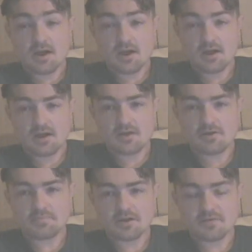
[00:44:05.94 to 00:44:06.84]
I
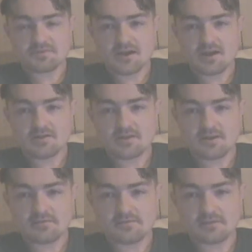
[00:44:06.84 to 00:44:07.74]
hope it helps you out and you
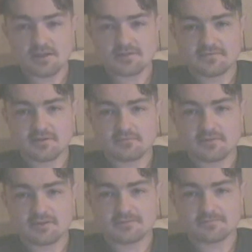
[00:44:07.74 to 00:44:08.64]
have lots of fun
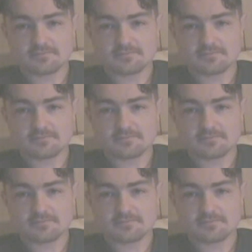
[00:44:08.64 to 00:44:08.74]
with it.